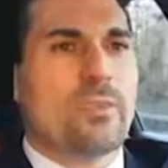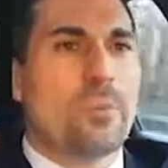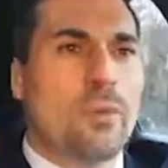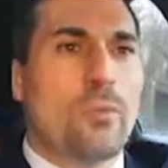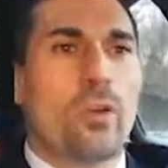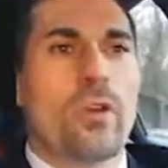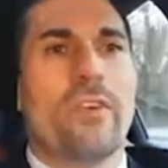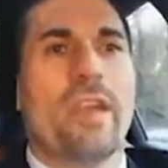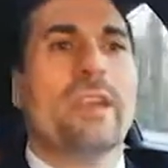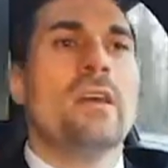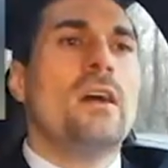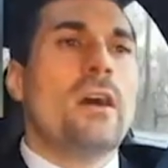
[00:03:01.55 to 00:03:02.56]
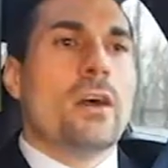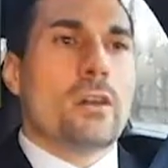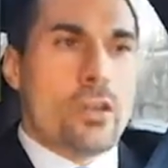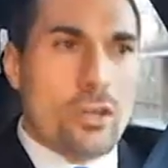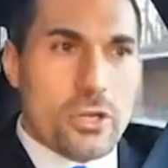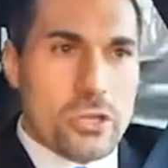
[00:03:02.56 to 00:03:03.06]
to be more of a
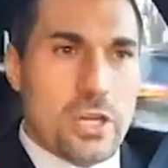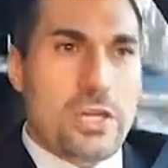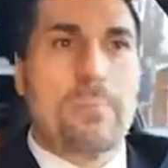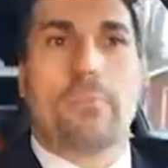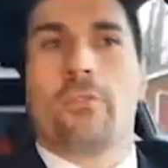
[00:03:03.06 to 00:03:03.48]
cushy,